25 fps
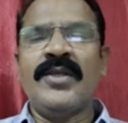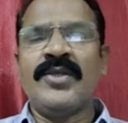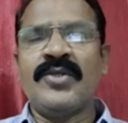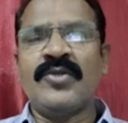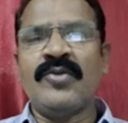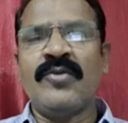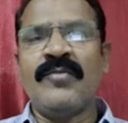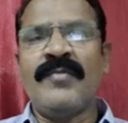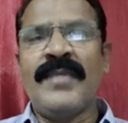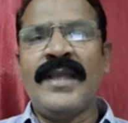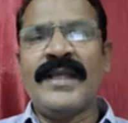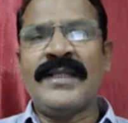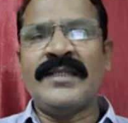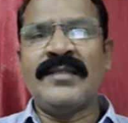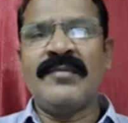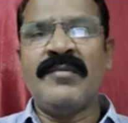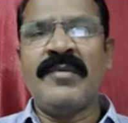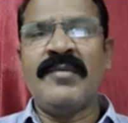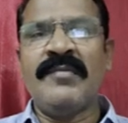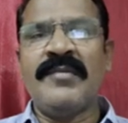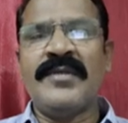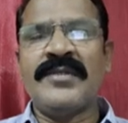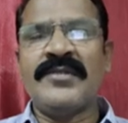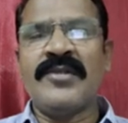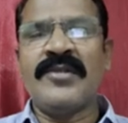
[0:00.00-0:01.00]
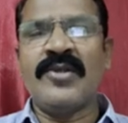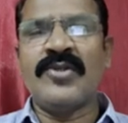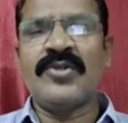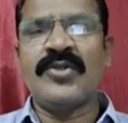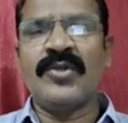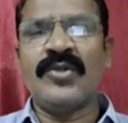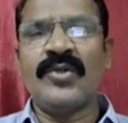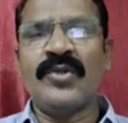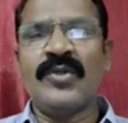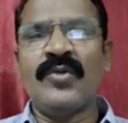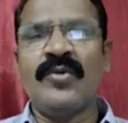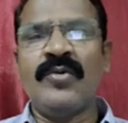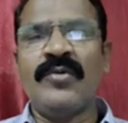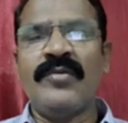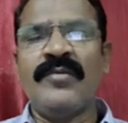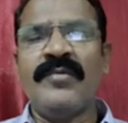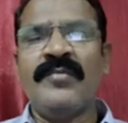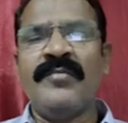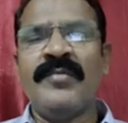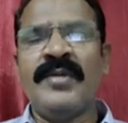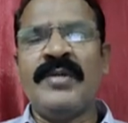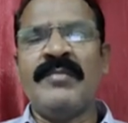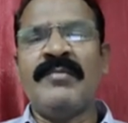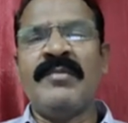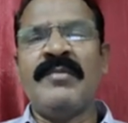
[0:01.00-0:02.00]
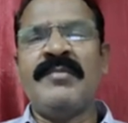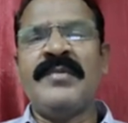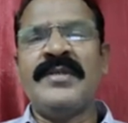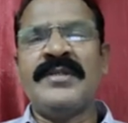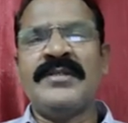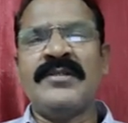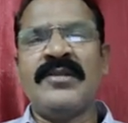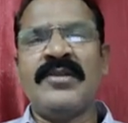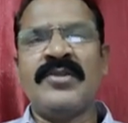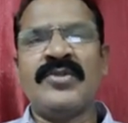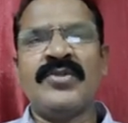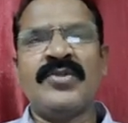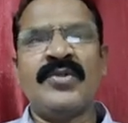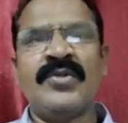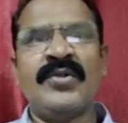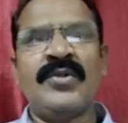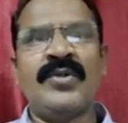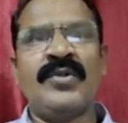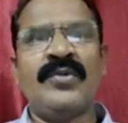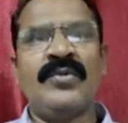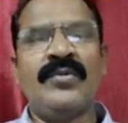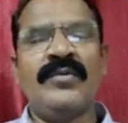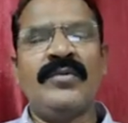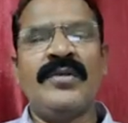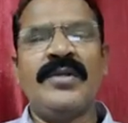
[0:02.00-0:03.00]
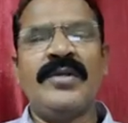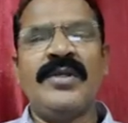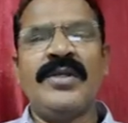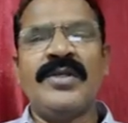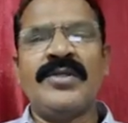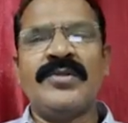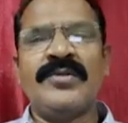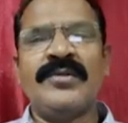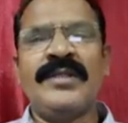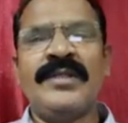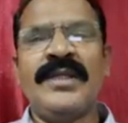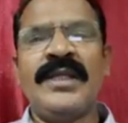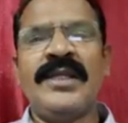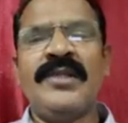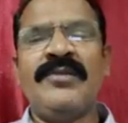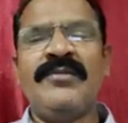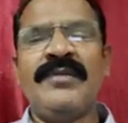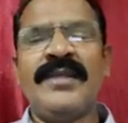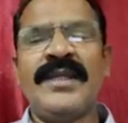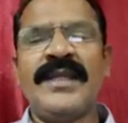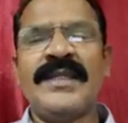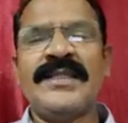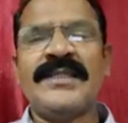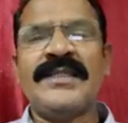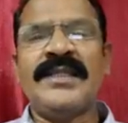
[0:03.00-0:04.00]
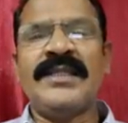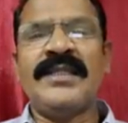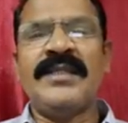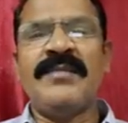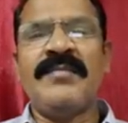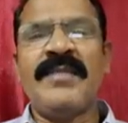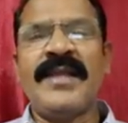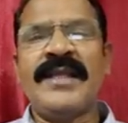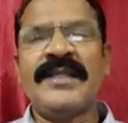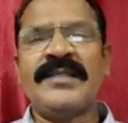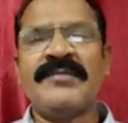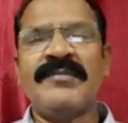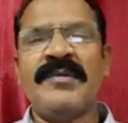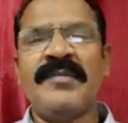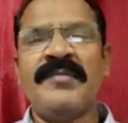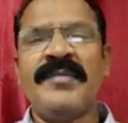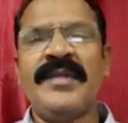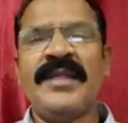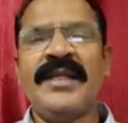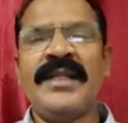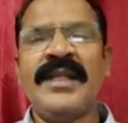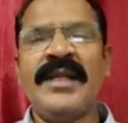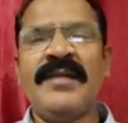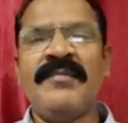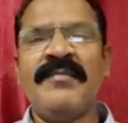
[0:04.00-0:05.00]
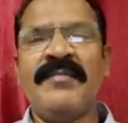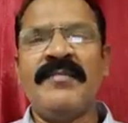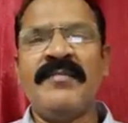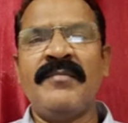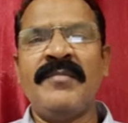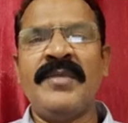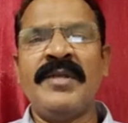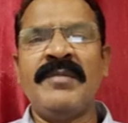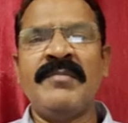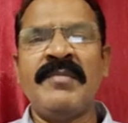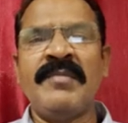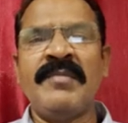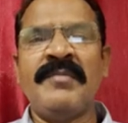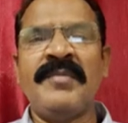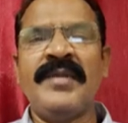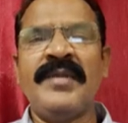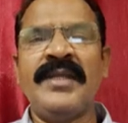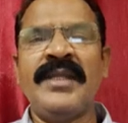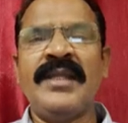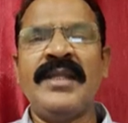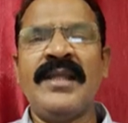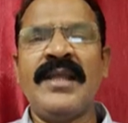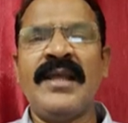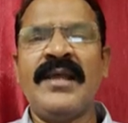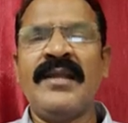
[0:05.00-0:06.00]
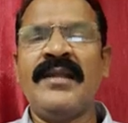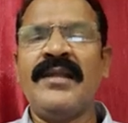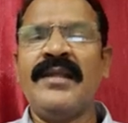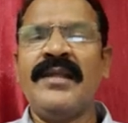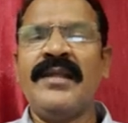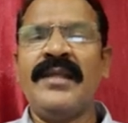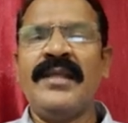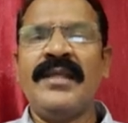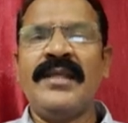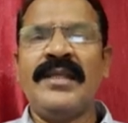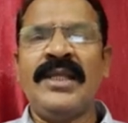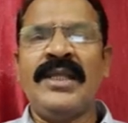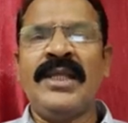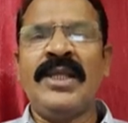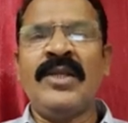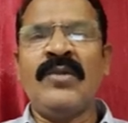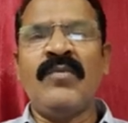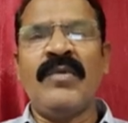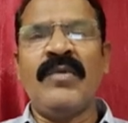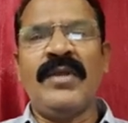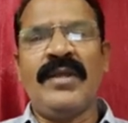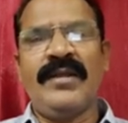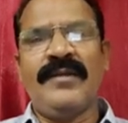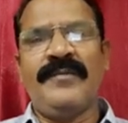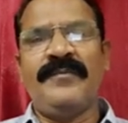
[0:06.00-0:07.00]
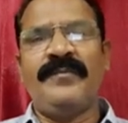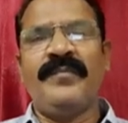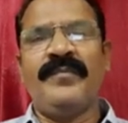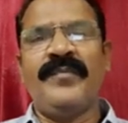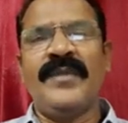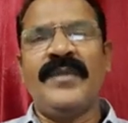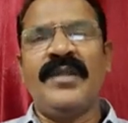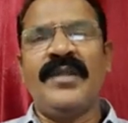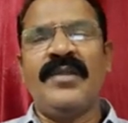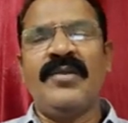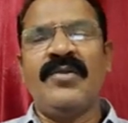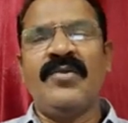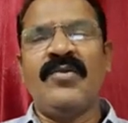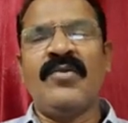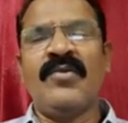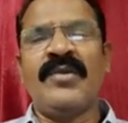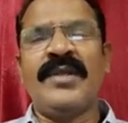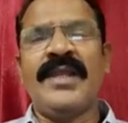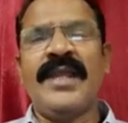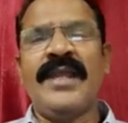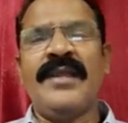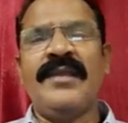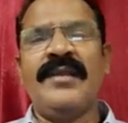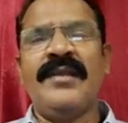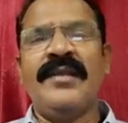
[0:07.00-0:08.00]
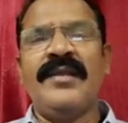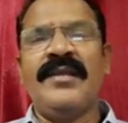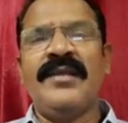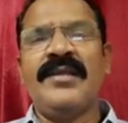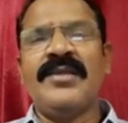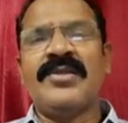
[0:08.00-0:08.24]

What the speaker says: So maximum is also 2, minimum is also 2. So there you can say the maximum degree and minimum degree are equal. Okay.